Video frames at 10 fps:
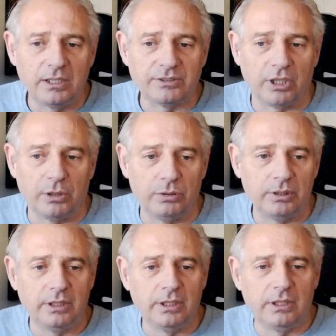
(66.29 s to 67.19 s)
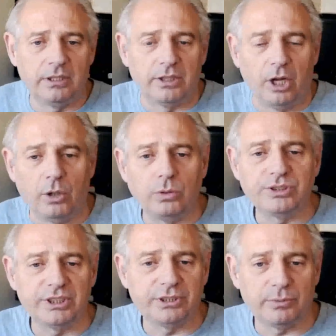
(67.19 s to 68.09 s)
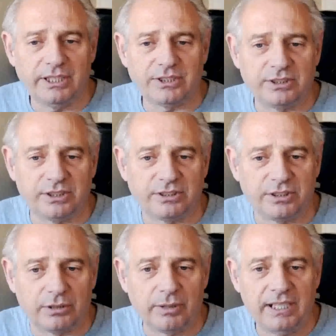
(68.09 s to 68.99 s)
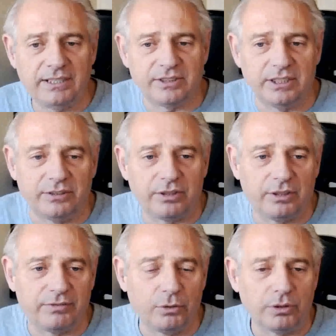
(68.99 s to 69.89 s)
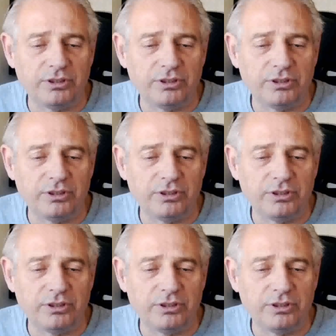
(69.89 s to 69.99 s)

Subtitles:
So the whole situation just degrades into the foreign